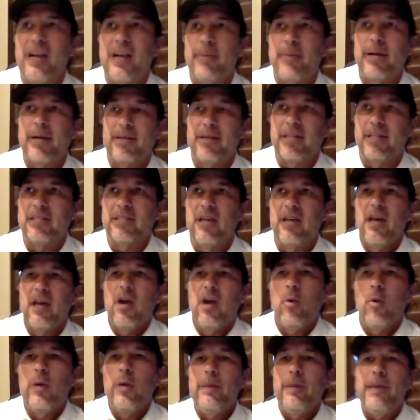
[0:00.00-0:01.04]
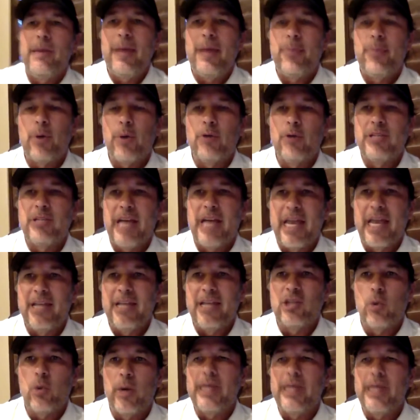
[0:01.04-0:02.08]
this. We made Pro10 in
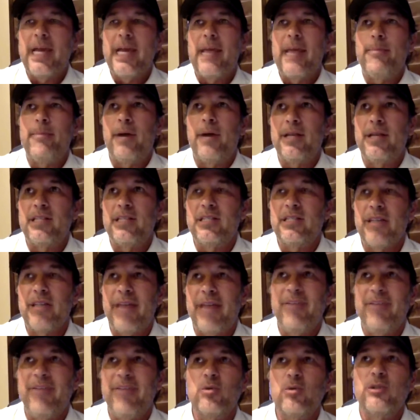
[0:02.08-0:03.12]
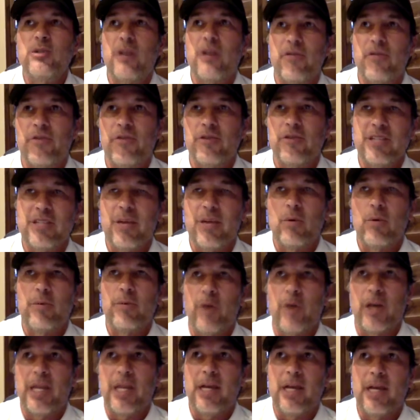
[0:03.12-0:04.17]
28 months, and this was our first network
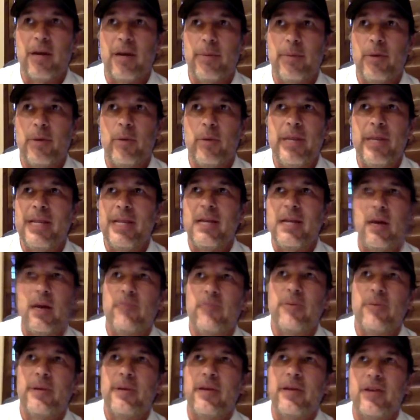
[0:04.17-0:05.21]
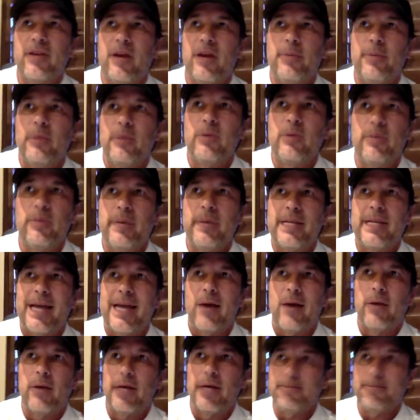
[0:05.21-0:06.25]
marketing company. We didn't come from another company with a big
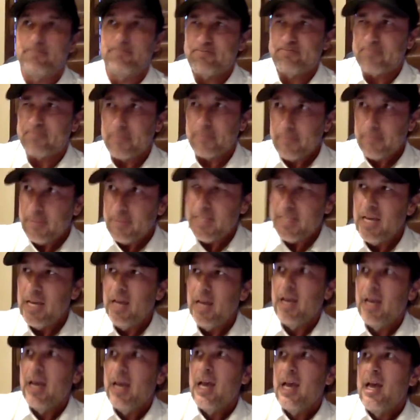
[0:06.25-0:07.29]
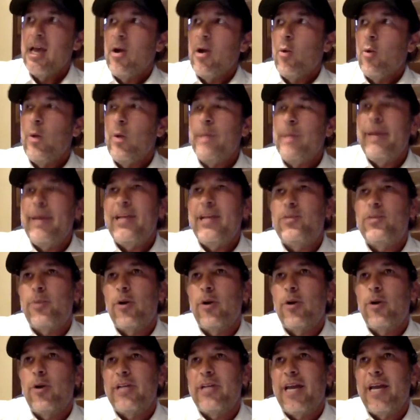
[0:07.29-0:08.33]
downline. We made
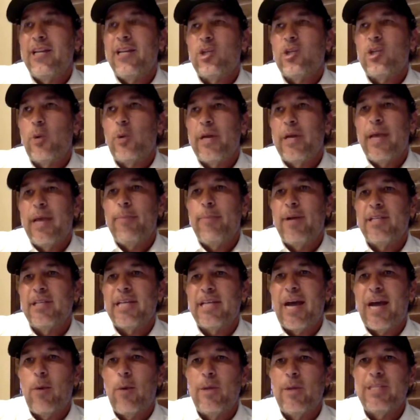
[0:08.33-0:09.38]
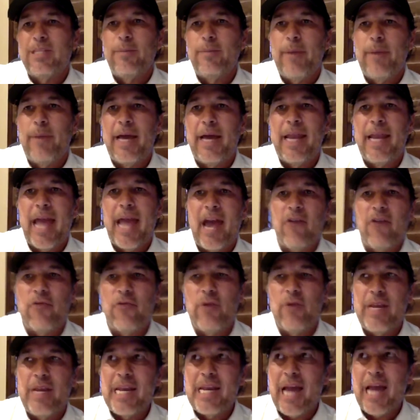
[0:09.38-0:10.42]
Pro10 in 28 months. I went to bed
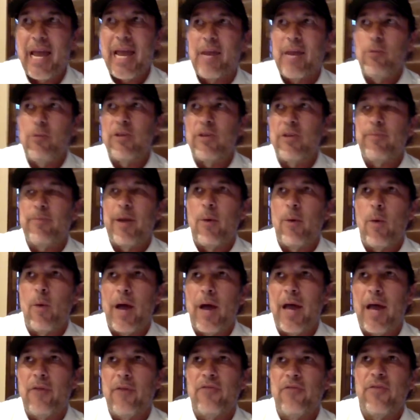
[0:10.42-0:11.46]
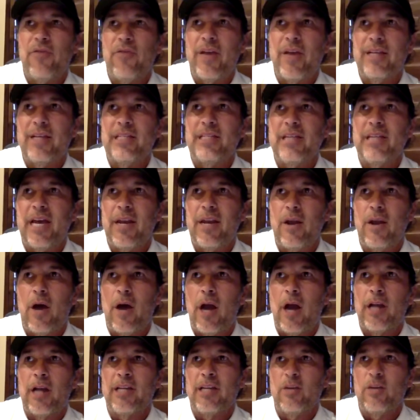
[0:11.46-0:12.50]
every night with my wife and said,
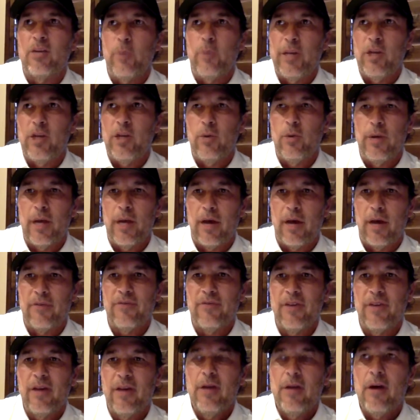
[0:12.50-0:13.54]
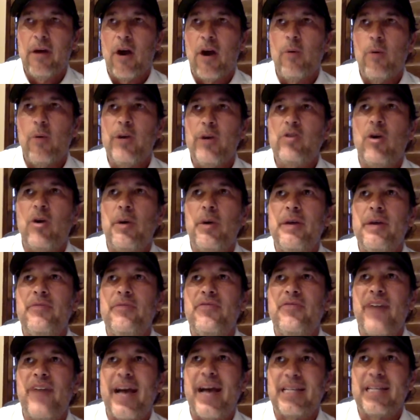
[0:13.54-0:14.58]
did we do enough? Are we growing
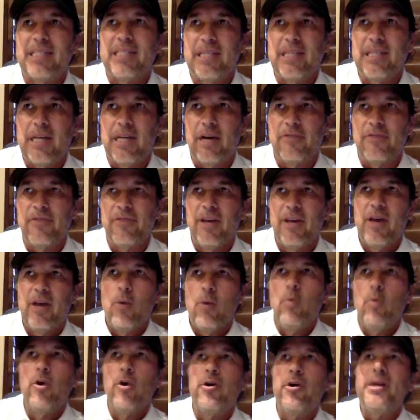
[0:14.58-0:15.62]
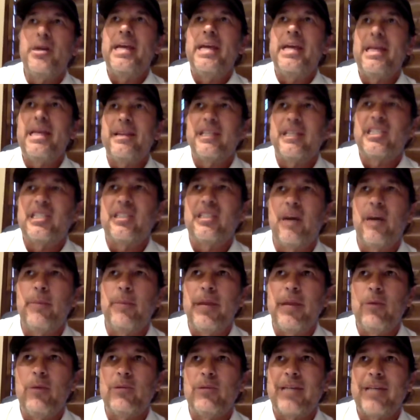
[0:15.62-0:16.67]
fast enough? Worrying that somebody
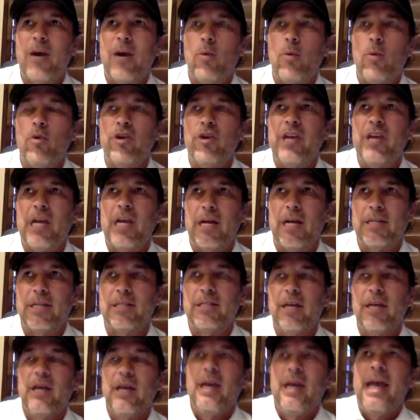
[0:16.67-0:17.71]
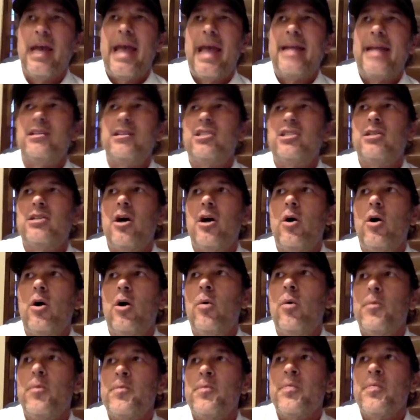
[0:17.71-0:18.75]
was outworking us. And so
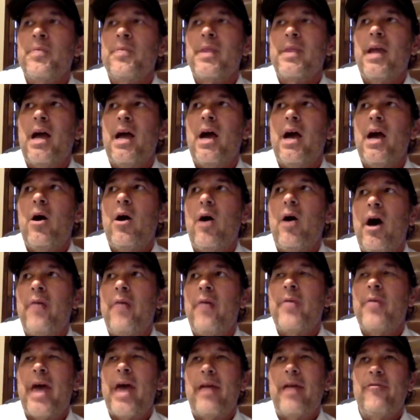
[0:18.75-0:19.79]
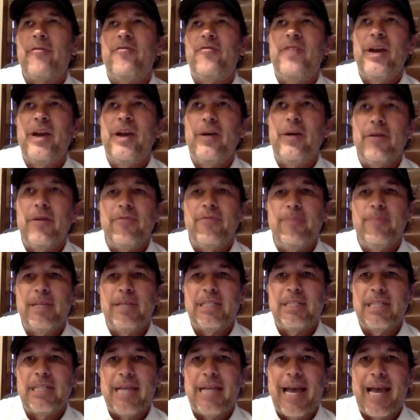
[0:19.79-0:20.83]
that fear of
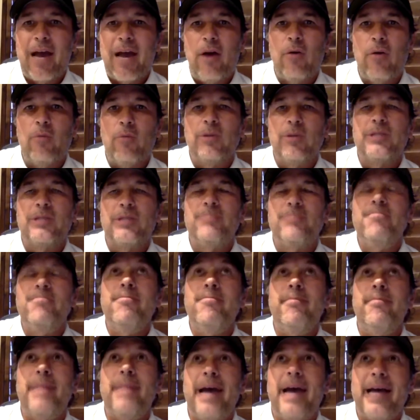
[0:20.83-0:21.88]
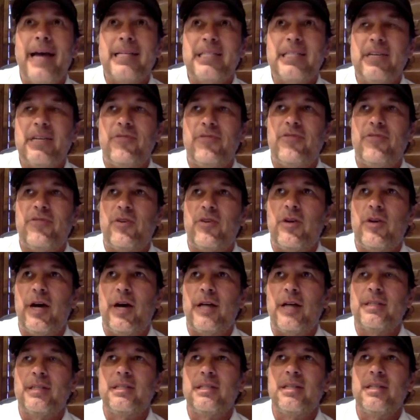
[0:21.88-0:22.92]
missing out was massive for
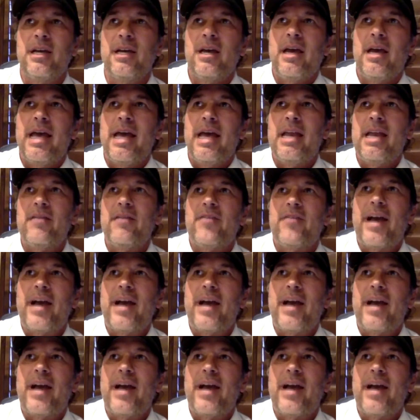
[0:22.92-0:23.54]
us. And if I could